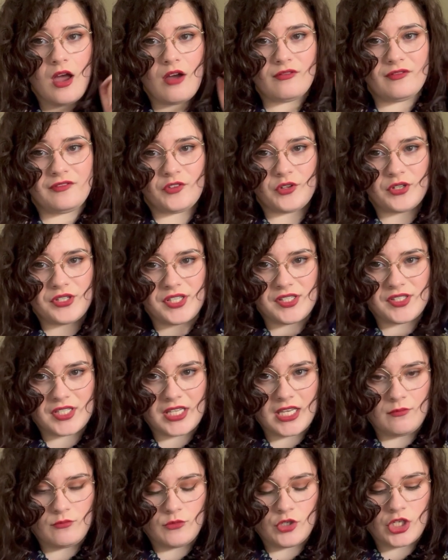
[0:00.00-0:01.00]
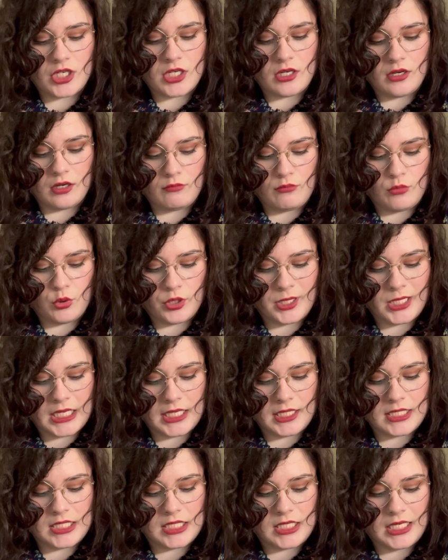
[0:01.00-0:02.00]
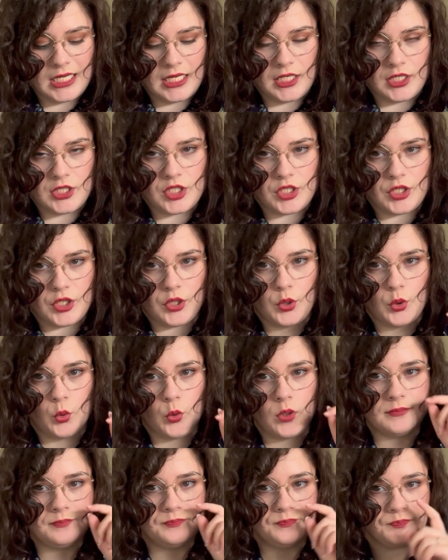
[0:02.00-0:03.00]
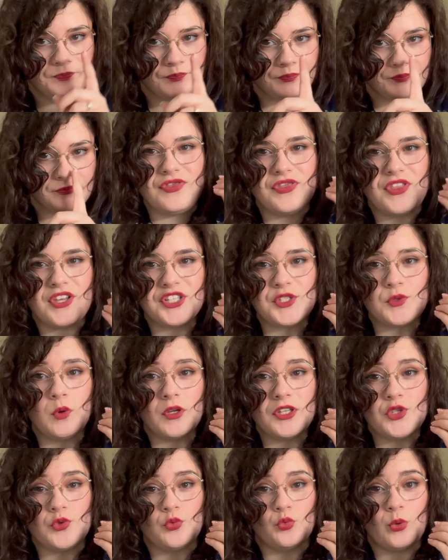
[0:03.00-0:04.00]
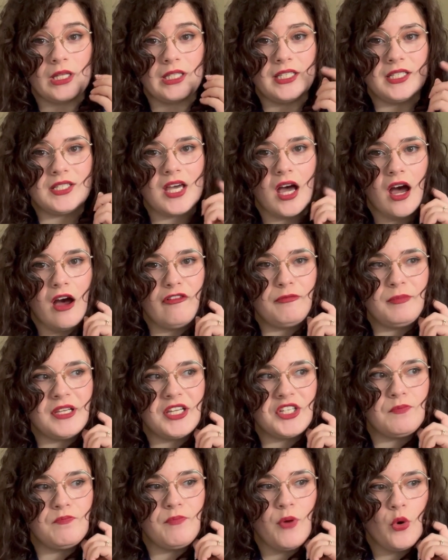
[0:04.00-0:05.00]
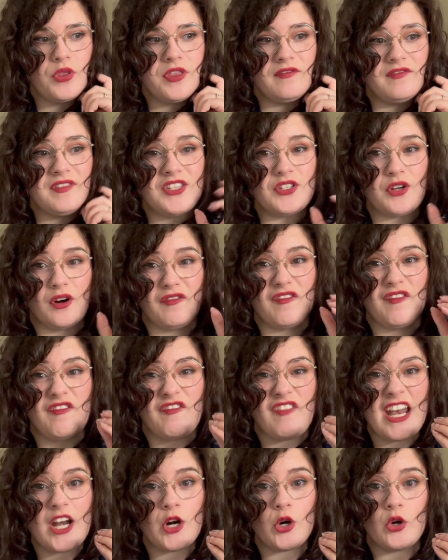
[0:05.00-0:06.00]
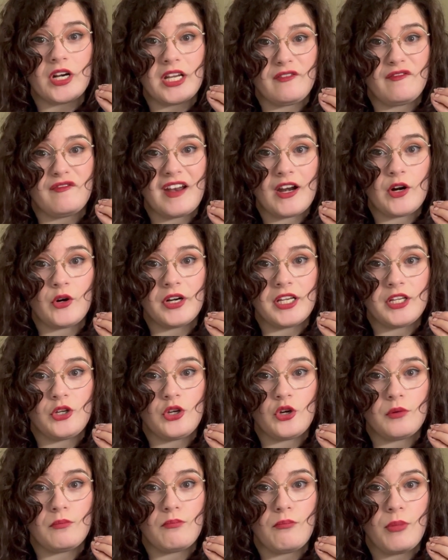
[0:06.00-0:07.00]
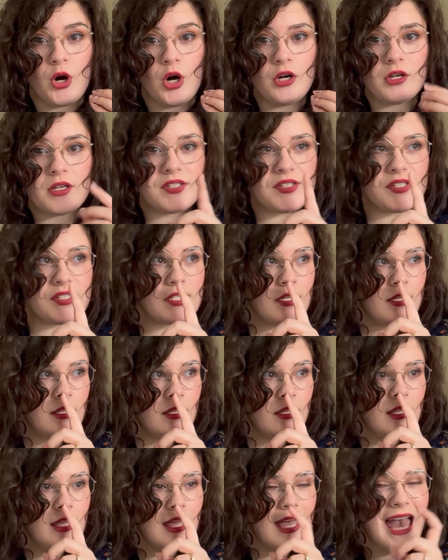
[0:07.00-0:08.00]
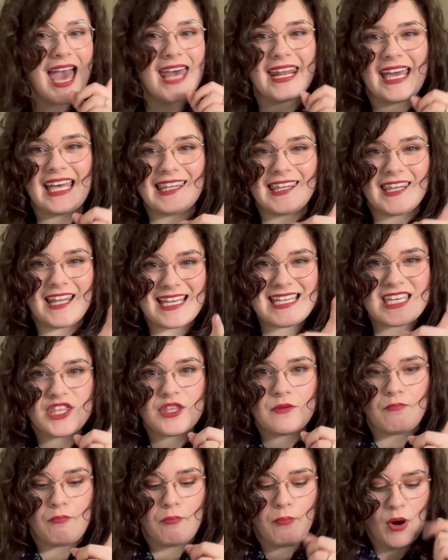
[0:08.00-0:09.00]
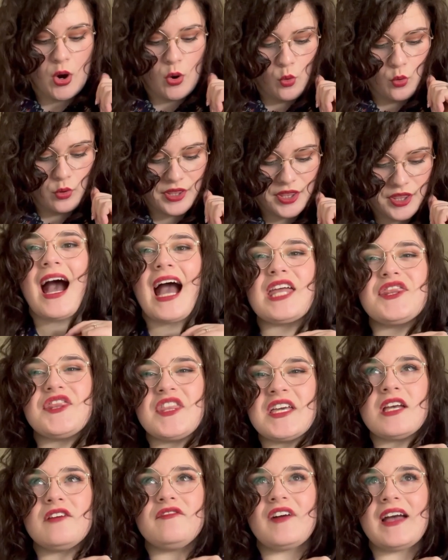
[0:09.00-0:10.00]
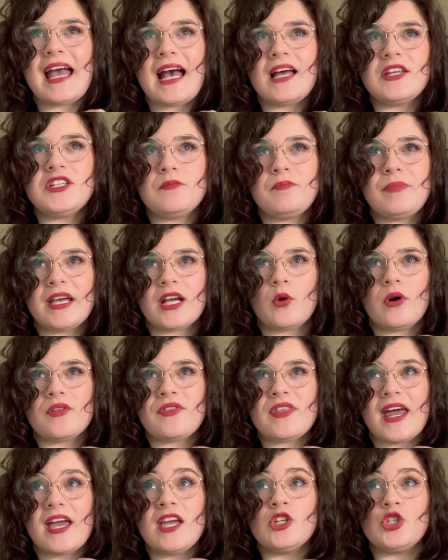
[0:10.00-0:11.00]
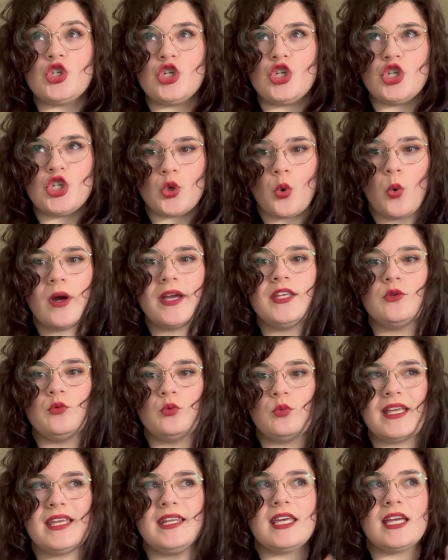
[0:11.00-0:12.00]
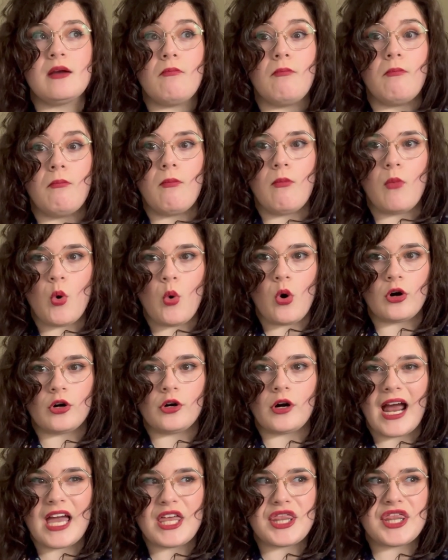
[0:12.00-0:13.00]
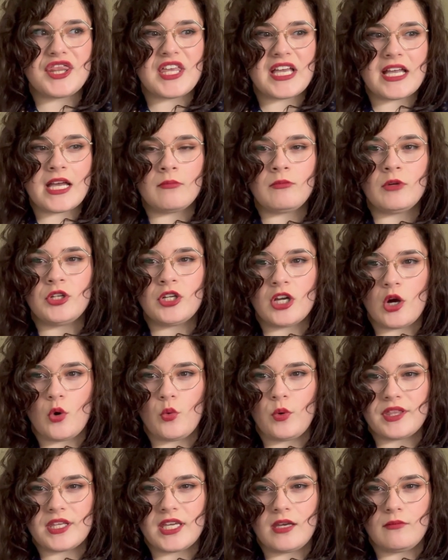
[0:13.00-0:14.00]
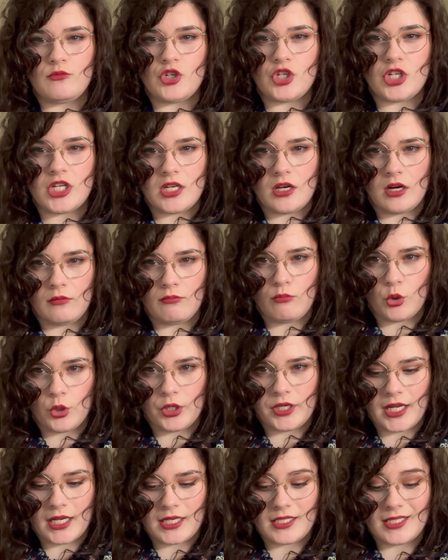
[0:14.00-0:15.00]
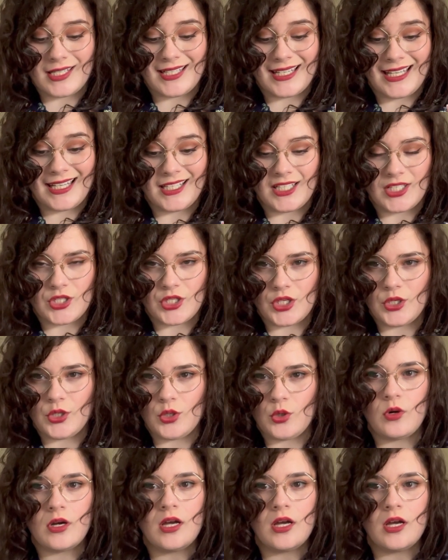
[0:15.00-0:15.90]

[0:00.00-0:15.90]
versus Kim Ji Young Born 1982. This one's really tough because both of these are very, very good books, and I like them both. I think if I had to pick one that I enjoyed reading more, I think I'm gonna go with Kim Ji Young Born 1982,